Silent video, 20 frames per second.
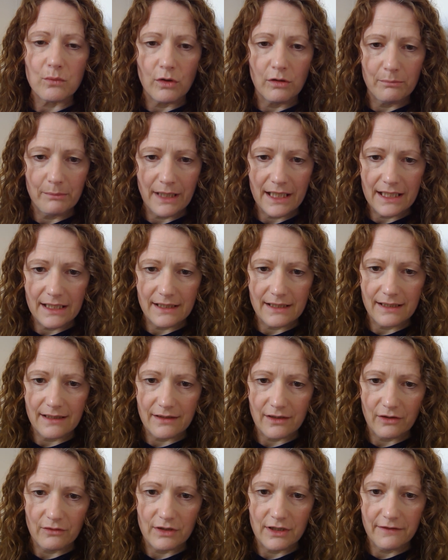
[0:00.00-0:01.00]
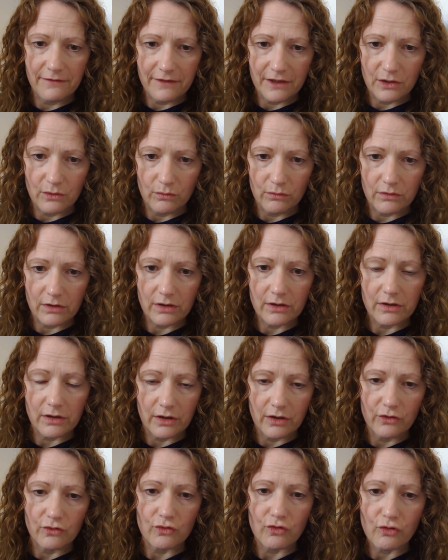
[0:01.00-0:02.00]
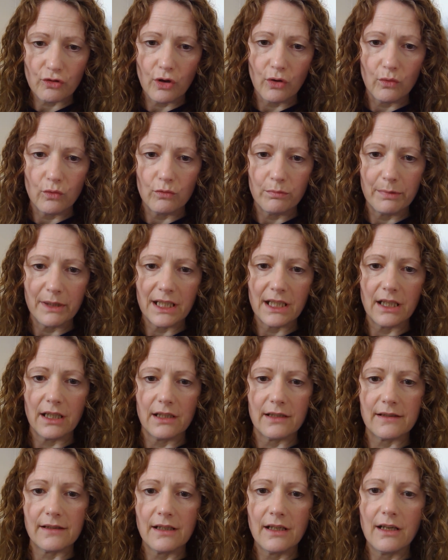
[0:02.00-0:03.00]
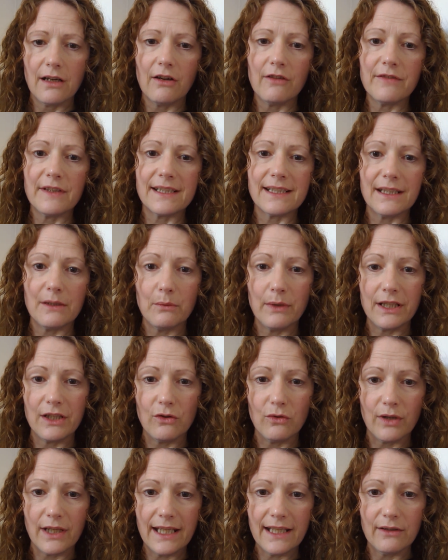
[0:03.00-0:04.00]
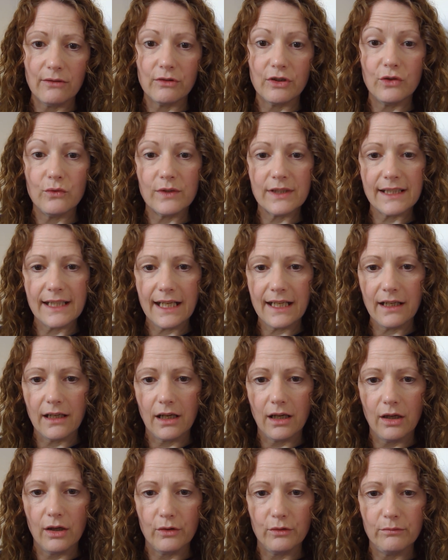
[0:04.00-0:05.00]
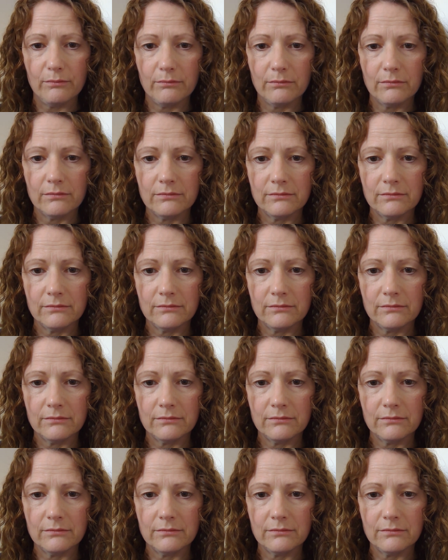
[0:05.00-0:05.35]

what makes it so difficult to control, because obviously when you're ill, you'd stay at home